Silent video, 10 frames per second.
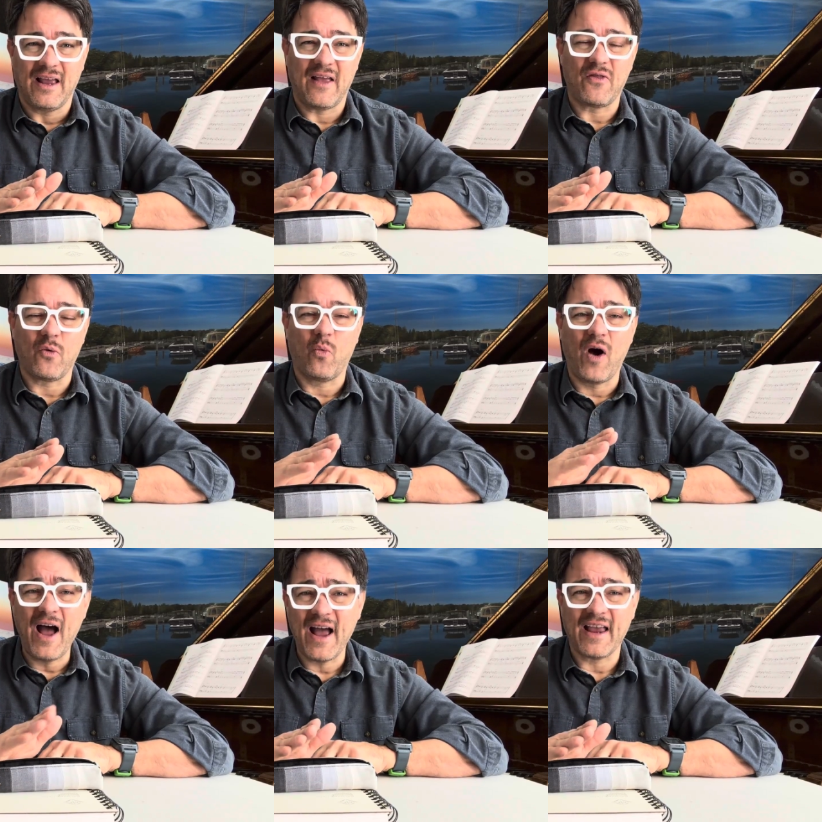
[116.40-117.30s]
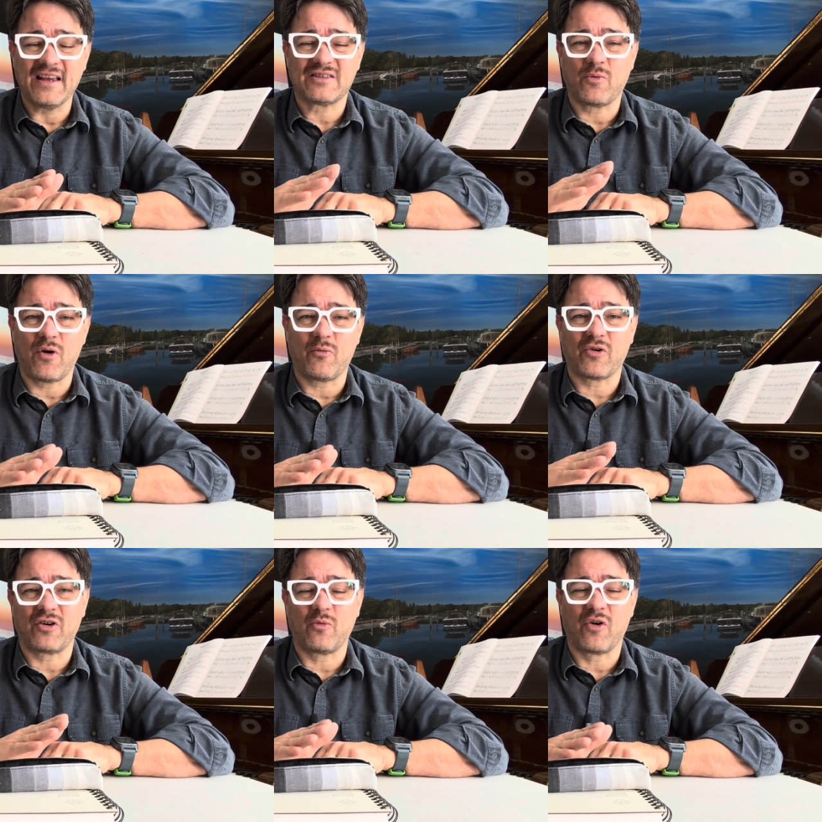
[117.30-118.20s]
And the why is what
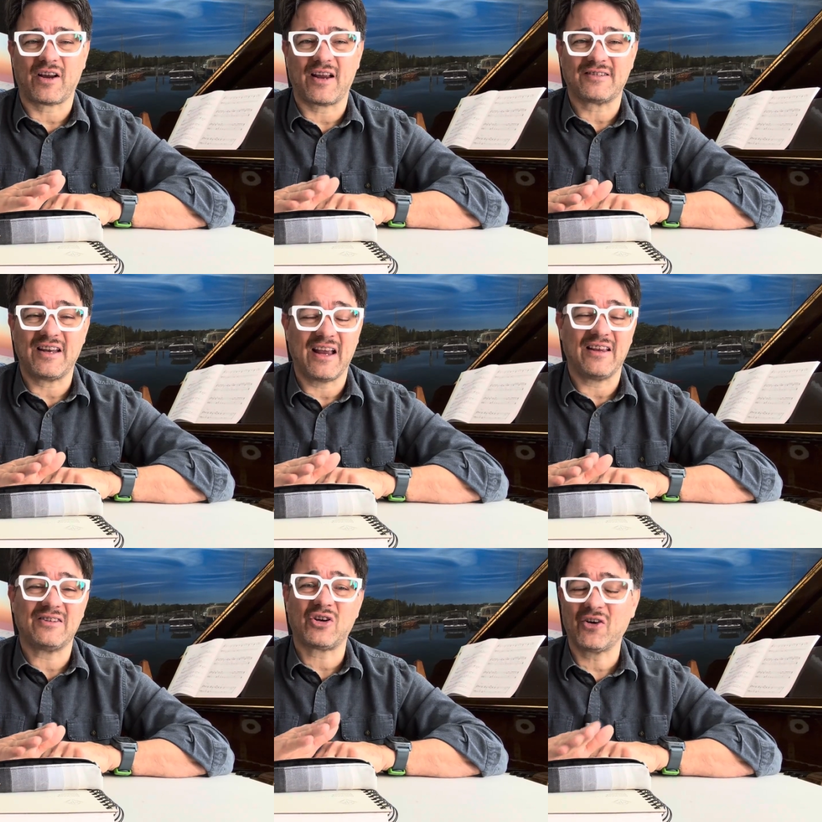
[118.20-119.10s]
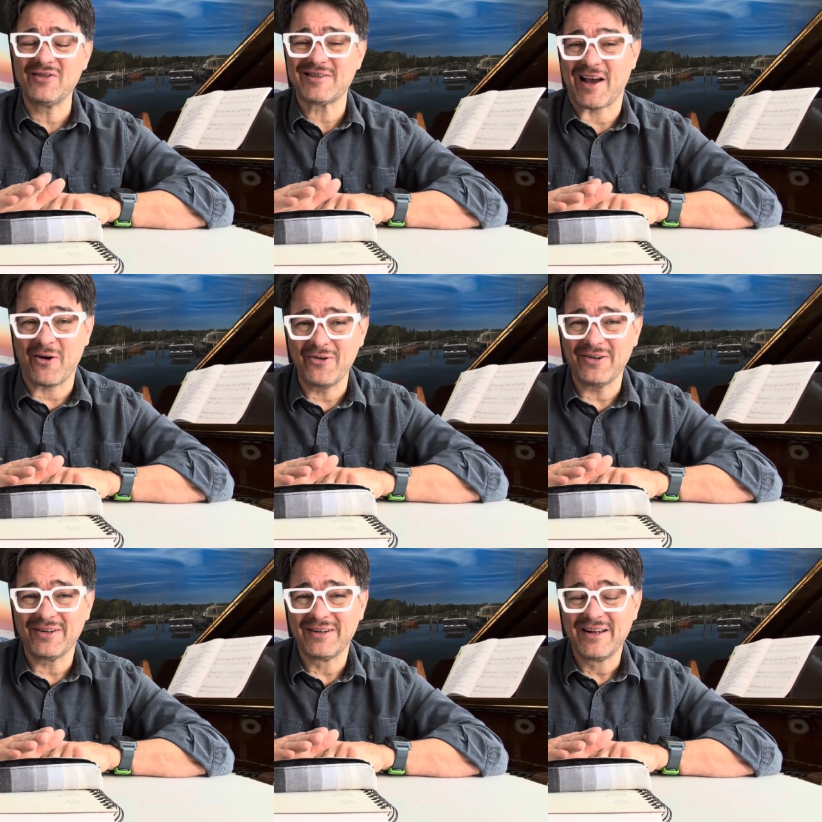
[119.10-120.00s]
we're going to work on today. It turns out
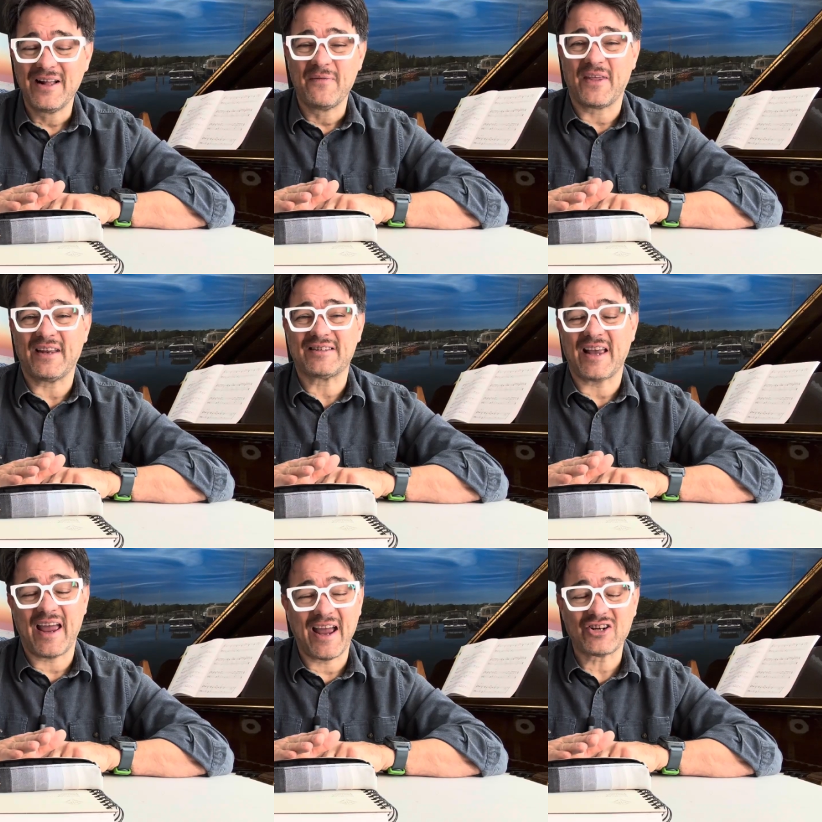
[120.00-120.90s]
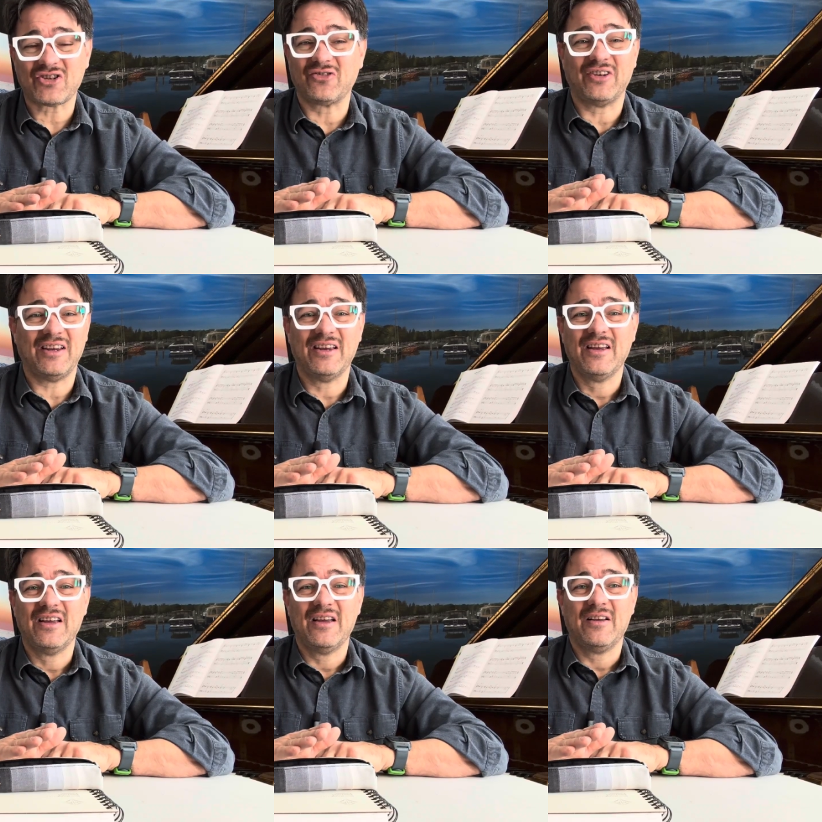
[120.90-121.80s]
that it's actually
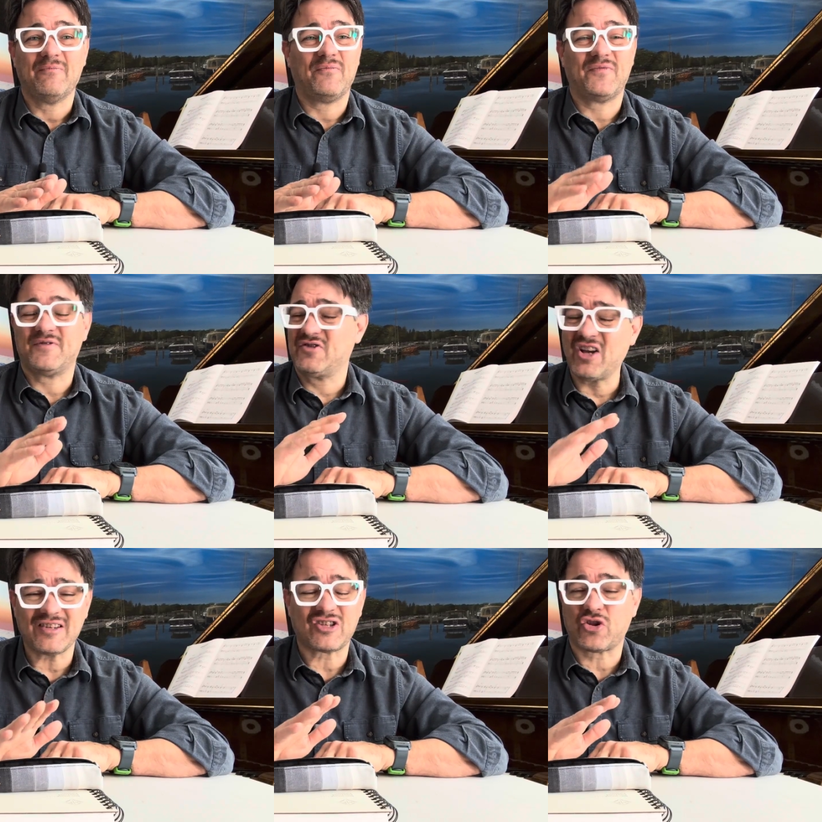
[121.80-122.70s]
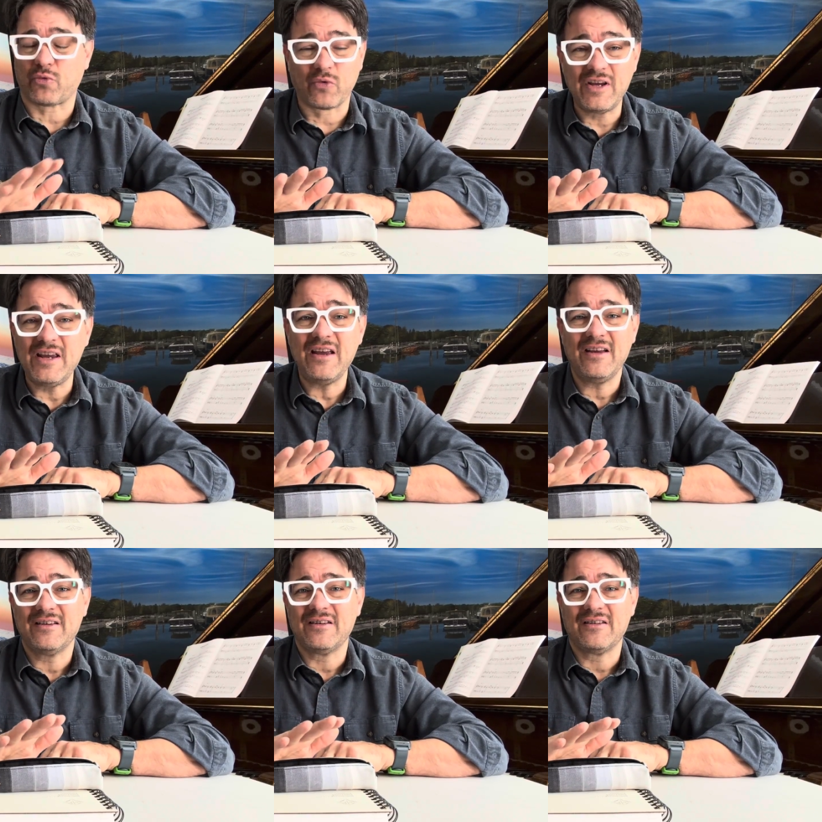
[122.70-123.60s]
just 3
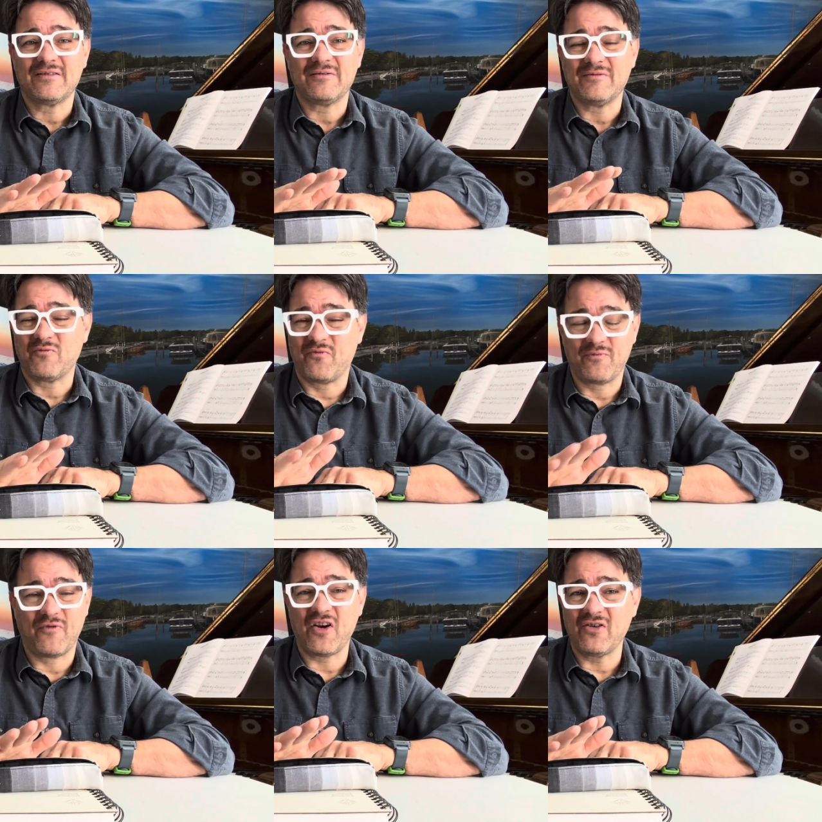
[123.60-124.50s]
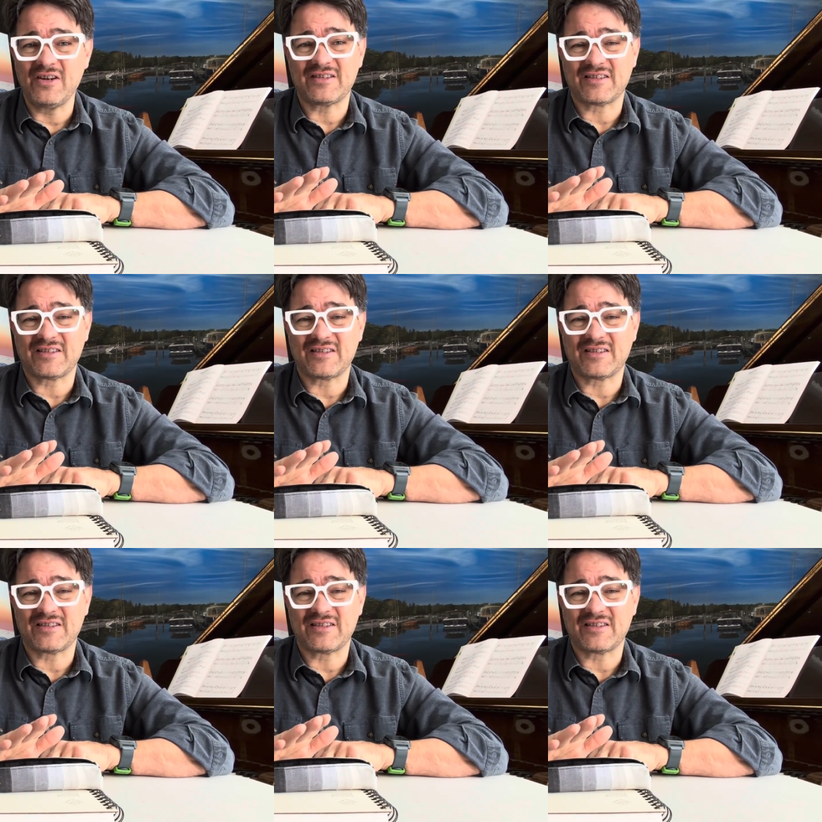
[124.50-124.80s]
very